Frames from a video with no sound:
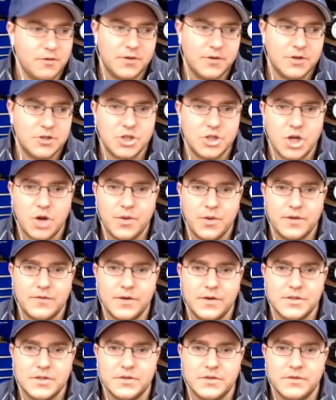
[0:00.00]
first showing,
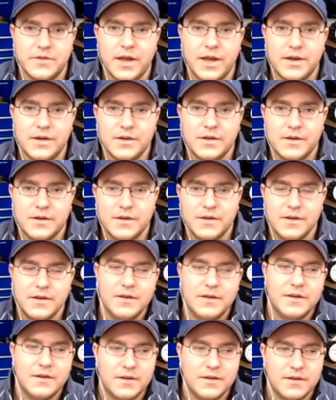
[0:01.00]
first event,
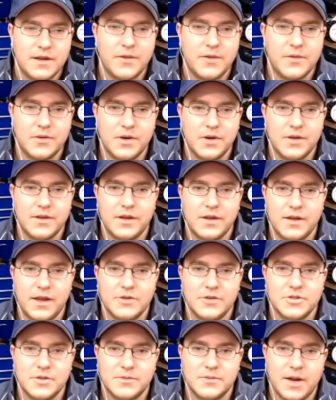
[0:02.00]
I would agree that
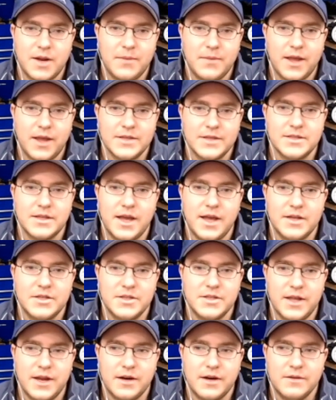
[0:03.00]
Tantrum probably has the
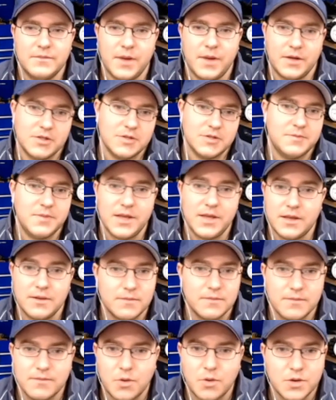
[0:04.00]
edge there by just
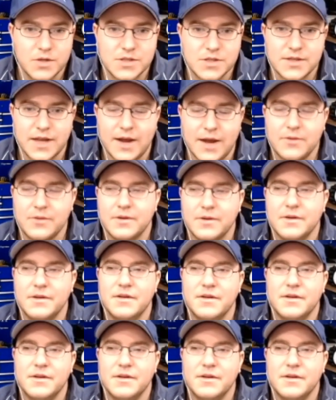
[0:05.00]
being more stout.